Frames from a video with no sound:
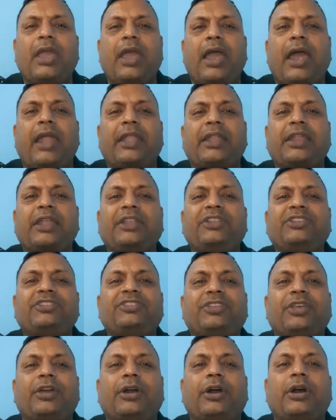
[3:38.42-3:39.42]
And in
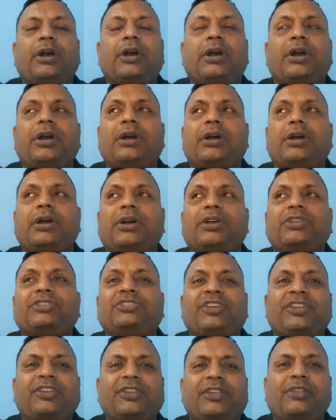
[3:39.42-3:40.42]
uh,
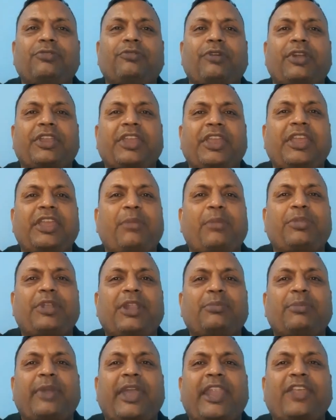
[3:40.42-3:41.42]
general working capital
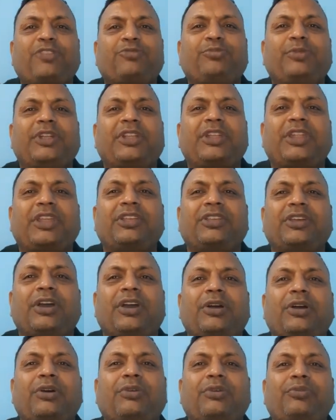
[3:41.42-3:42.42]
management
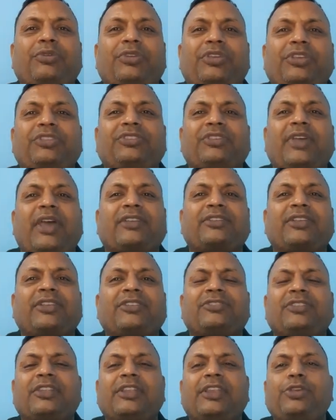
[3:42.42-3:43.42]
is
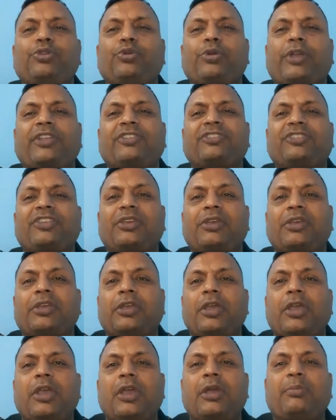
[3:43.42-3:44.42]
essentially, you can say,
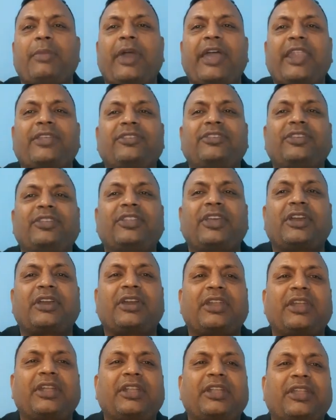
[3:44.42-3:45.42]
managing the
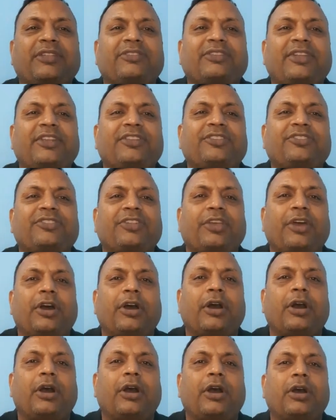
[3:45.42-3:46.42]
current assets
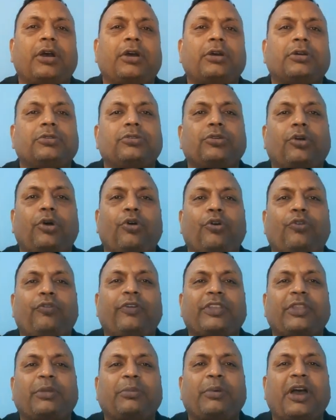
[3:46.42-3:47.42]
over
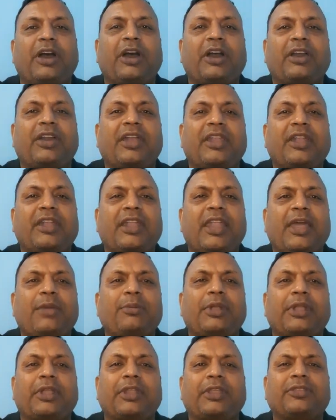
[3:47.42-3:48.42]
the current
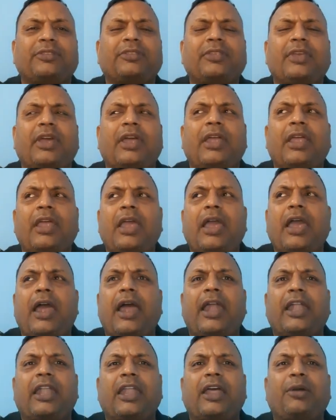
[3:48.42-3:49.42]
liabilities
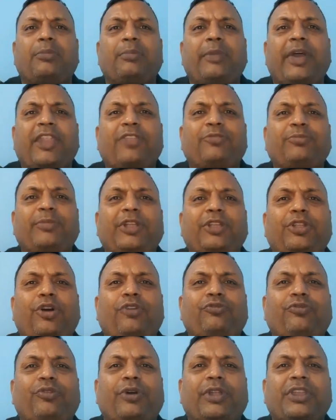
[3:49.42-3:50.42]
and uh, management
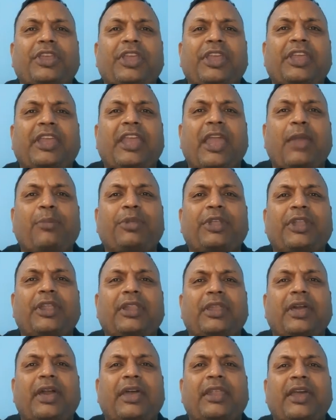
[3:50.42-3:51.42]
of working capital
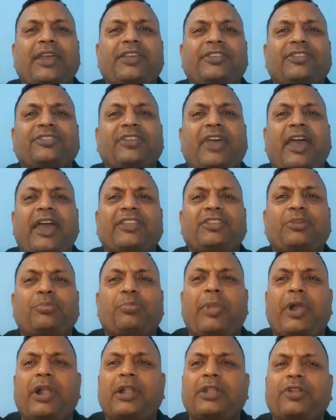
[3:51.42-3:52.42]
arises as a
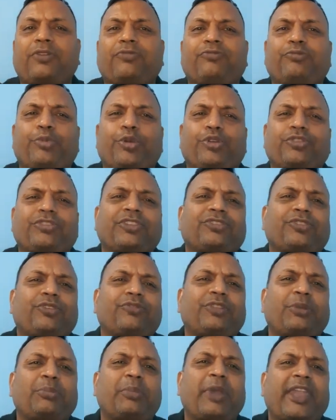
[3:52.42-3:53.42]
part of process of
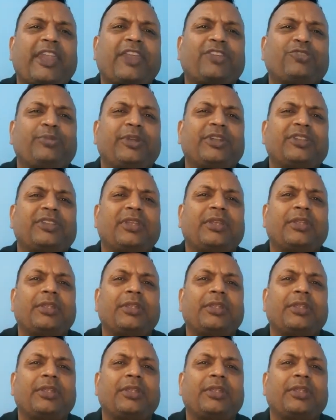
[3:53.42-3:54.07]
the management